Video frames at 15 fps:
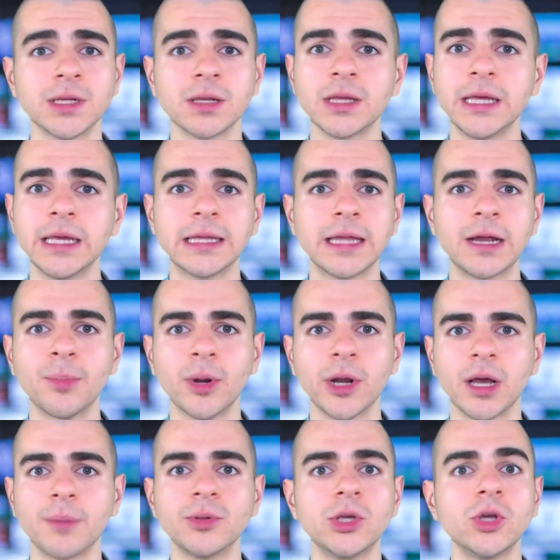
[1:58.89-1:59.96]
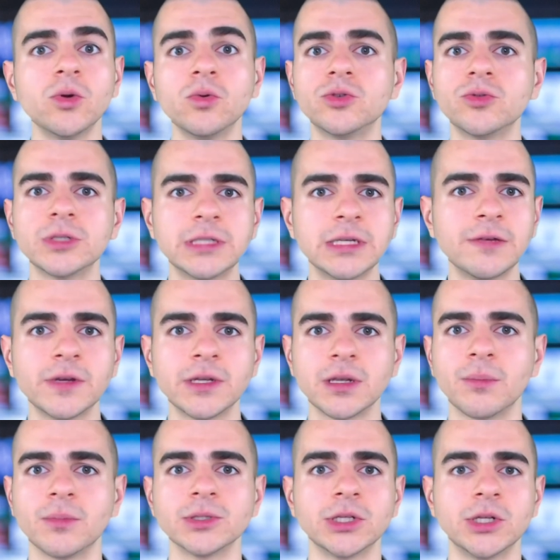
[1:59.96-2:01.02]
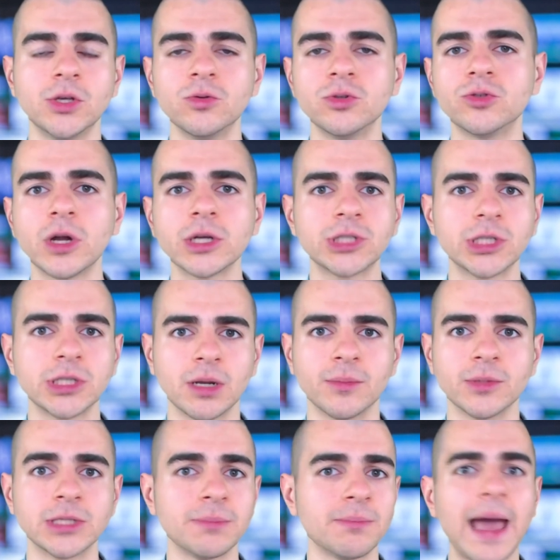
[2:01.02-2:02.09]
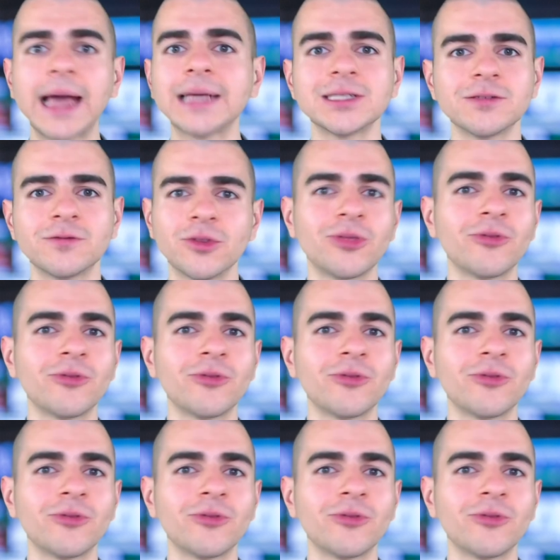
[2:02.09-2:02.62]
the league and they're putting up huge receiving numbers and huge rushing numbers and passing for